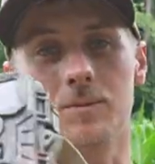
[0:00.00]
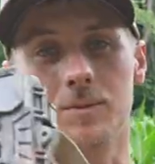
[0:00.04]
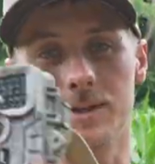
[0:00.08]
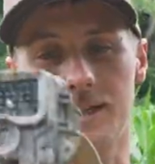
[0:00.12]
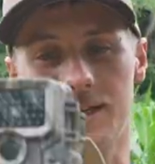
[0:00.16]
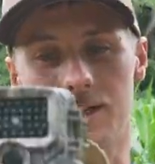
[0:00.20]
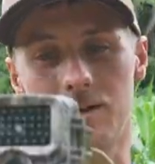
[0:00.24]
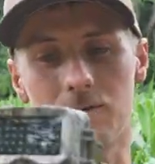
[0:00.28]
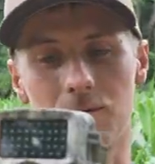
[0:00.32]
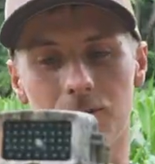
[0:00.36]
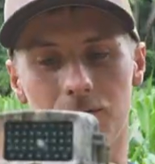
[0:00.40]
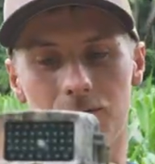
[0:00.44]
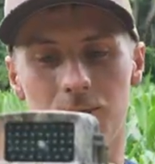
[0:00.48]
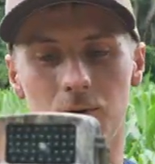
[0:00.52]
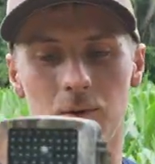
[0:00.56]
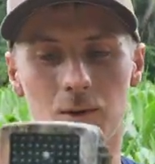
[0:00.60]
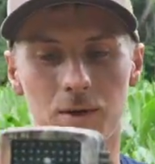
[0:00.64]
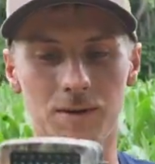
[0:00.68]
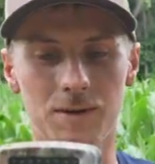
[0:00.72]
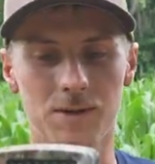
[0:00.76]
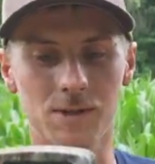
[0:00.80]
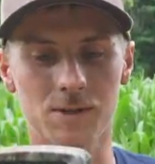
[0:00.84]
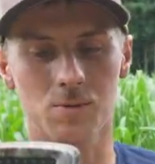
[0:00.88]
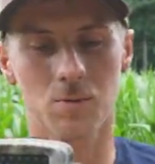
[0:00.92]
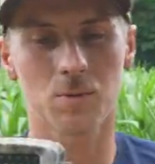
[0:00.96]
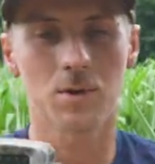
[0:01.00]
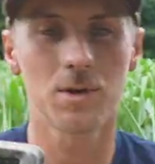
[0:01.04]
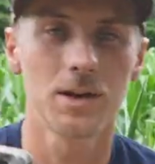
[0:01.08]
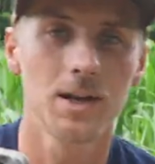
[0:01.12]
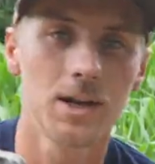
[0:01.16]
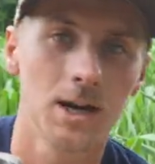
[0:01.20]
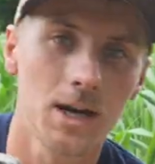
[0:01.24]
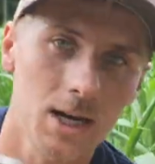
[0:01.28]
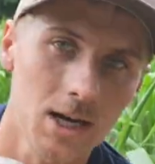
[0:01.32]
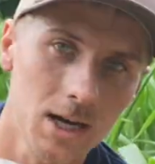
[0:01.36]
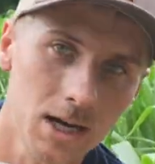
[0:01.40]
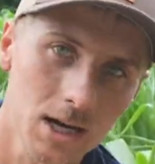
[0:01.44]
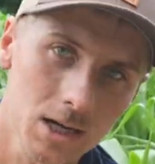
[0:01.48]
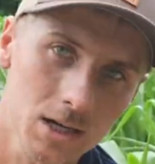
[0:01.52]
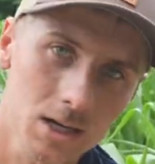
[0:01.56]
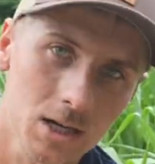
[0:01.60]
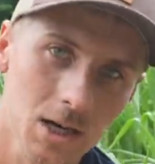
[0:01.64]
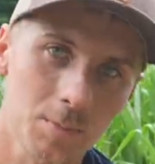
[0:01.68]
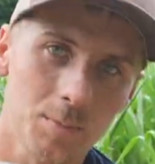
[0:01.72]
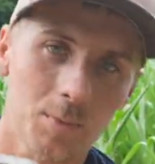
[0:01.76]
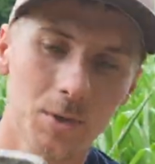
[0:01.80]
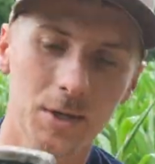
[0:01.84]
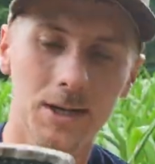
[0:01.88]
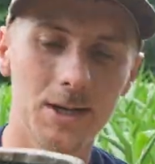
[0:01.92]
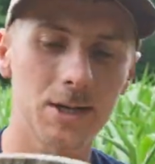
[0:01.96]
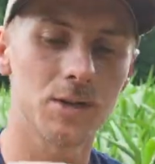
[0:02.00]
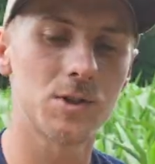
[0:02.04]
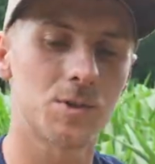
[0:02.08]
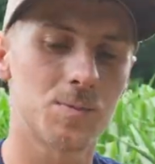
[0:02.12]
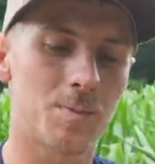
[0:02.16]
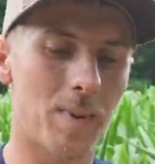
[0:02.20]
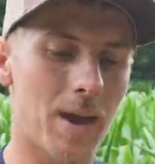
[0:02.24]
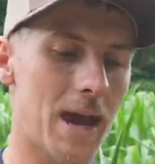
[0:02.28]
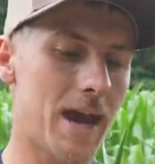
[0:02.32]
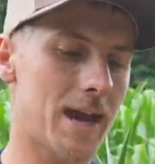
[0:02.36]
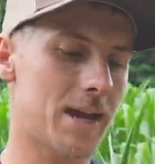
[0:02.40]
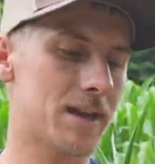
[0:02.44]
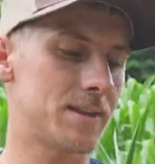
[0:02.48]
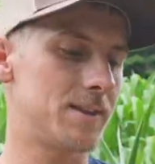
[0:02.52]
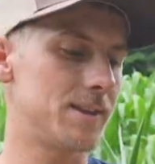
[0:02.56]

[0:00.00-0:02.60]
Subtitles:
We did a review on this one a couple years back.